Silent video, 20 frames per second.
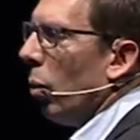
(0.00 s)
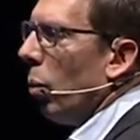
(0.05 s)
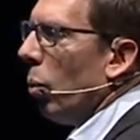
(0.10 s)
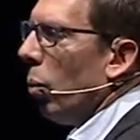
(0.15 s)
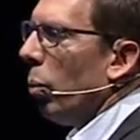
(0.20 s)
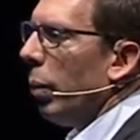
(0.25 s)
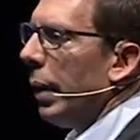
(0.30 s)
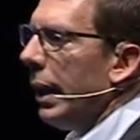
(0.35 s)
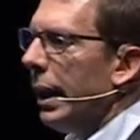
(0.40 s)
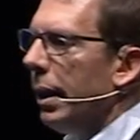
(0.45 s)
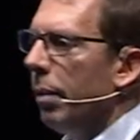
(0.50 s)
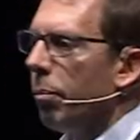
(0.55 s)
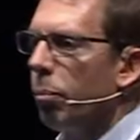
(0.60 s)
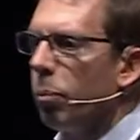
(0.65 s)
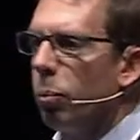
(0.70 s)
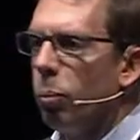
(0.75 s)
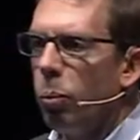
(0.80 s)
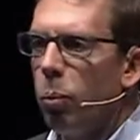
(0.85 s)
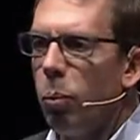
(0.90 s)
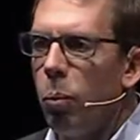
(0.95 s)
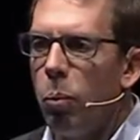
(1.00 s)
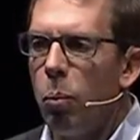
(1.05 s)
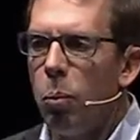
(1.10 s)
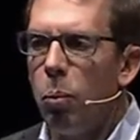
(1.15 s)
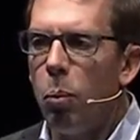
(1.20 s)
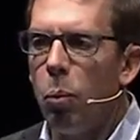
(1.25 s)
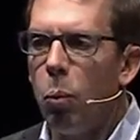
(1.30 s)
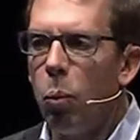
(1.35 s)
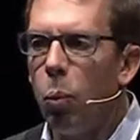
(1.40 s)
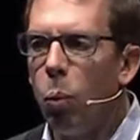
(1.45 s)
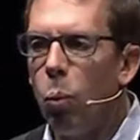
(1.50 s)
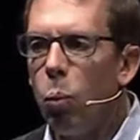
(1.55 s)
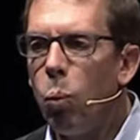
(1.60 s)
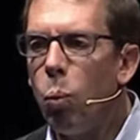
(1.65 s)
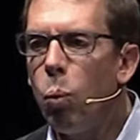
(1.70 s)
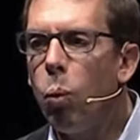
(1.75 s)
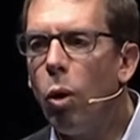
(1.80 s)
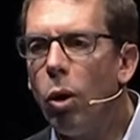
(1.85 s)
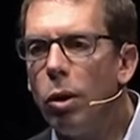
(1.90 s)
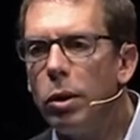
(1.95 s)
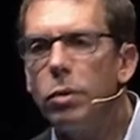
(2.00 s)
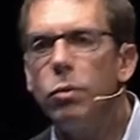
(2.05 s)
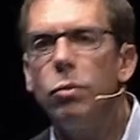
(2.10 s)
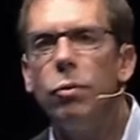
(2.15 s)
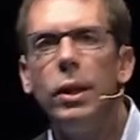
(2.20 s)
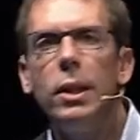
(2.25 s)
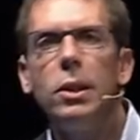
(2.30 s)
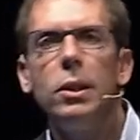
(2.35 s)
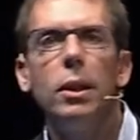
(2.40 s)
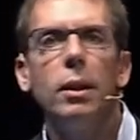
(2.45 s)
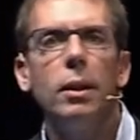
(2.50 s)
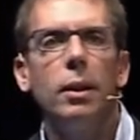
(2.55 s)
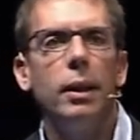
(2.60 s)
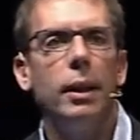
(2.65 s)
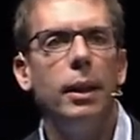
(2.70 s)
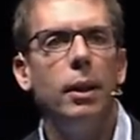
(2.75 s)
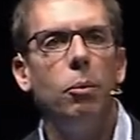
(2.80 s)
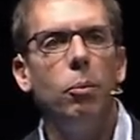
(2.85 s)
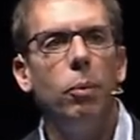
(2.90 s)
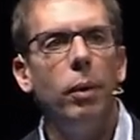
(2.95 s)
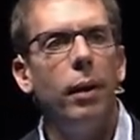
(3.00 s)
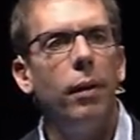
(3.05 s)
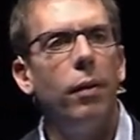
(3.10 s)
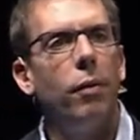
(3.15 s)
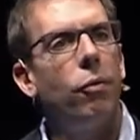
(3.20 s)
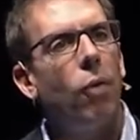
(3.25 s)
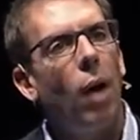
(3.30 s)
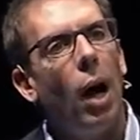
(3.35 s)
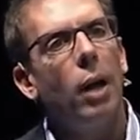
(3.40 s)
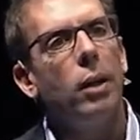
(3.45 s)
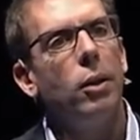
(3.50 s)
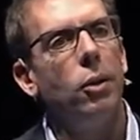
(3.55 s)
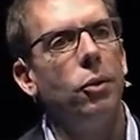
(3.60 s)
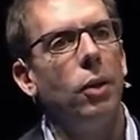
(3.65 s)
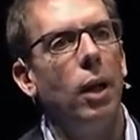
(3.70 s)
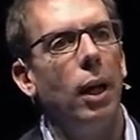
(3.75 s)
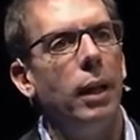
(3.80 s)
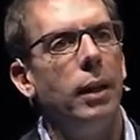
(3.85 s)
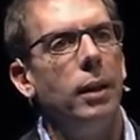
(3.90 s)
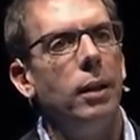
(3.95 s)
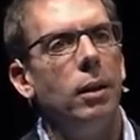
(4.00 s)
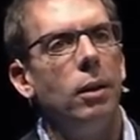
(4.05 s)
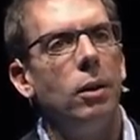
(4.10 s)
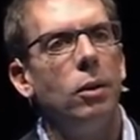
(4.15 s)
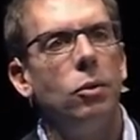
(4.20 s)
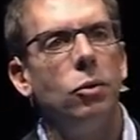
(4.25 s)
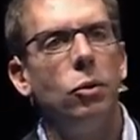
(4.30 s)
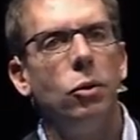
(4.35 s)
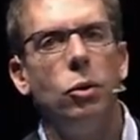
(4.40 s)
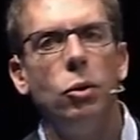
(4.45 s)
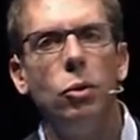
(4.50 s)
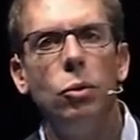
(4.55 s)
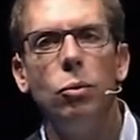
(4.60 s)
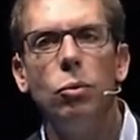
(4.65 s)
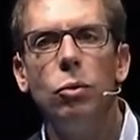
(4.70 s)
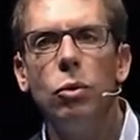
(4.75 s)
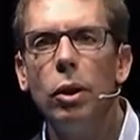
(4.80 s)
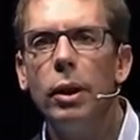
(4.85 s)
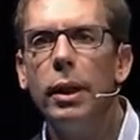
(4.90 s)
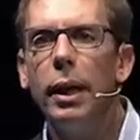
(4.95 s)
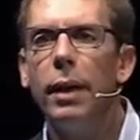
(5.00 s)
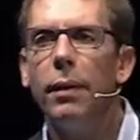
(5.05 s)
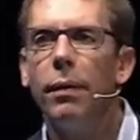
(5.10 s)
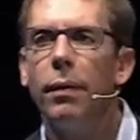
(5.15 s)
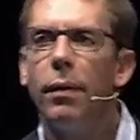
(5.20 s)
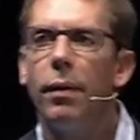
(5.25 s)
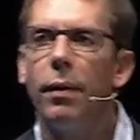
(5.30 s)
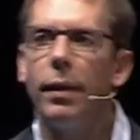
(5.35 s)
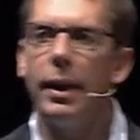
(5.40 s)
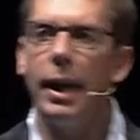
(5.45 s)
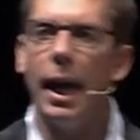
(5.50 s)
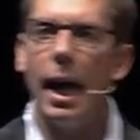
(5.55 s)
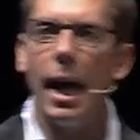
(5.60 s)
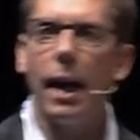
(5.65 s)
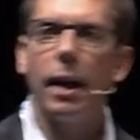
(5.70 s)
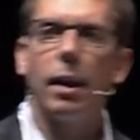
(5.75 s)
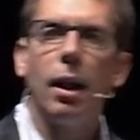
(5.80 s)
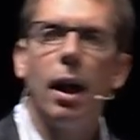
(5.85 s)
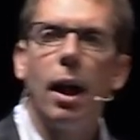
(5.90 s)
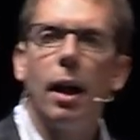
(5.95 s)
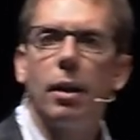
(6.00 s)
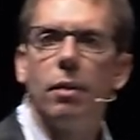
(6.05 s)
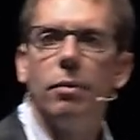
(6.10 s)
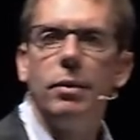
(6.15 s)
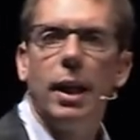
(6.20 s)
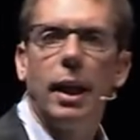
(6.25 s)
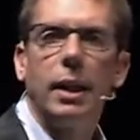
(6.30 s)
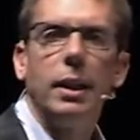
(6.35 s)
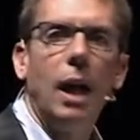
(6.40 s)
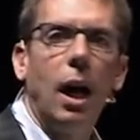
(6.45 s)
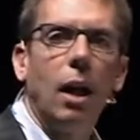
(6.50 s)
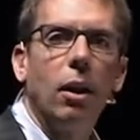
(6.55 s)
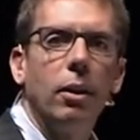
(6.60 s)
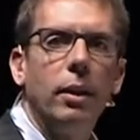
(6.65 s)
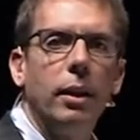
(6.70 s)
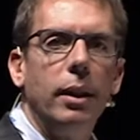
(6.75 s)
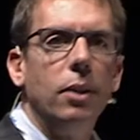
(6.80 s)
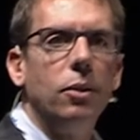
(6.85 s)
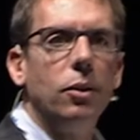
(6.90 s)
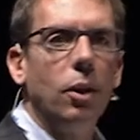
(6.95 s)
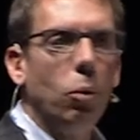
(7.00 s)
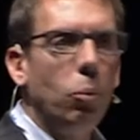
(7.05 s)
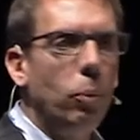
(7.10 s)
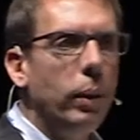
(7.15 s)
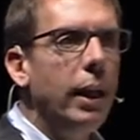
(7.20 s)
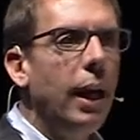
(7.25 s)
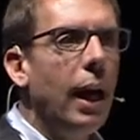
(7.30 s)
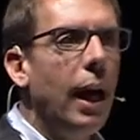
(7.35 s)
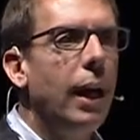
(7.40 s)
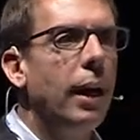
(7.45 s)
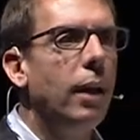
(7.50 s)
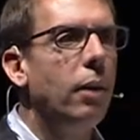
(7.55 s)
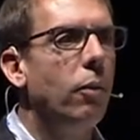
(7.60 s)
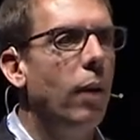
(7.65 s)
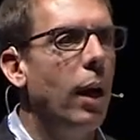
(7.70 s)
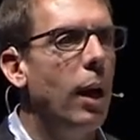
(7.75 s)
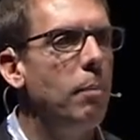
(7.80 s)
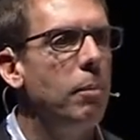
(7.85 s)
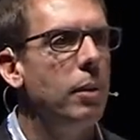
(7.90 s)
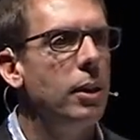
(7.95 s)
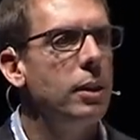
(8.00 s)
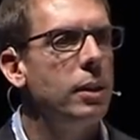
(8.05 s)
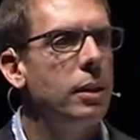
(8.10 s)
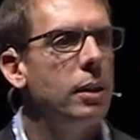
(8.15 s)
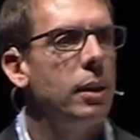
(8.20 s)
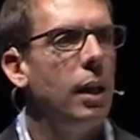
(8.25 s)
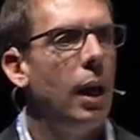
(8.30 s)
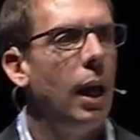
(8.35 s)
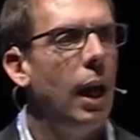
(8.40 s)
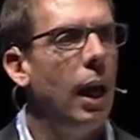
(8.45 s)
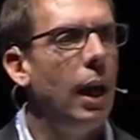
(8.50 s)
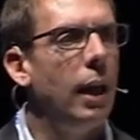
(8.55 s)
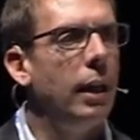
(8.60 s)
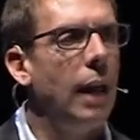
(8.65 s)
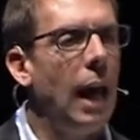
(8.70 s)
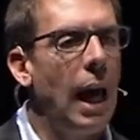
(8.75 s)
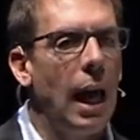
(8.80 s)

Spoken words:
We worked recently with Frog Design to look at the catalog of technologies that we had at Rambus and